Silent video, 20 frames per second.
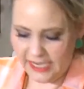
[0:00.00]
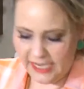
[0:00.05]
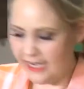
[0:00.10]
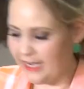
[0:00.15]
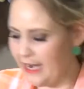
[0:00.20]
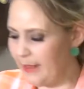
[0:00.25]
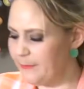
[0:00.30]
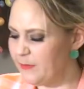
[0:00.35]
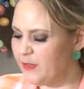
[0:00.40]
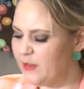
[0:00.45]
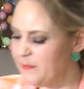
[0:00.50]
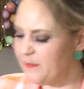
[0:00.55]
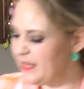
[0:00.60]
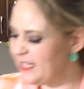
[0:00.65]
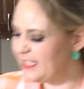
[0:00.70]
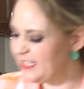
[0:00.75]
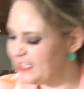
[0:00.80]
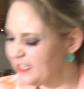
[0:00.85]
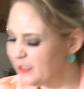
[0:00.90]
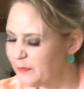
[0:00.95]
and I'm gonna
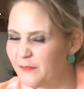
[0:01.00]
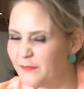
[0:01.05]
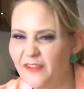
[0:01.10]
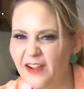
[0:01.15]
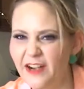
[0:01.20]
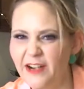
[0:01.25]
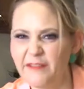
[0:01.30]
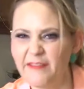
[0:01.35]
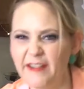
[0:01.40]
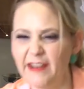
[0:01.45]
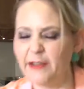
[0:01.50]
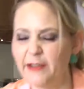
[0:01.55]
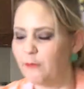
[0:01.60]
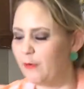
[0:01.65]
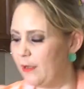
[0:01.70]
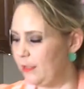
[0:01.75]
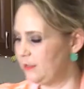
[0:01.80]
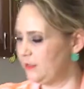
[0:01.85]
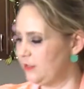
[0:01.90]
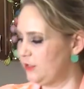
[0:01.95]
mix it very, very
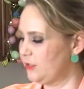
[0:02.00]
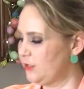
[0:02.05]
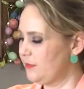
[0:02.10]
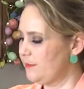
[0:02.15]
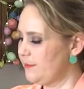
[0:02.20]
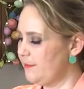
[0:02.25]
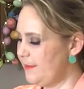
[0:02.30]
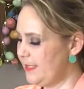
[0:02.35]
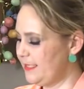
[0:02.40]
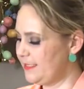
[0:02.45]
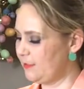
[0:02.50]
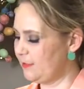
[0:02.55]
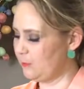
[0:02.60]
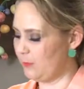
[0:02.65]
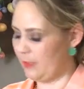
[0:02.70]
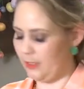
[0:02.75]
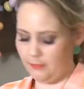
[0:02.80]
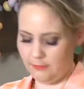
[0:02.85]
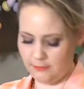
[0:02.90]
well. Just mix it well.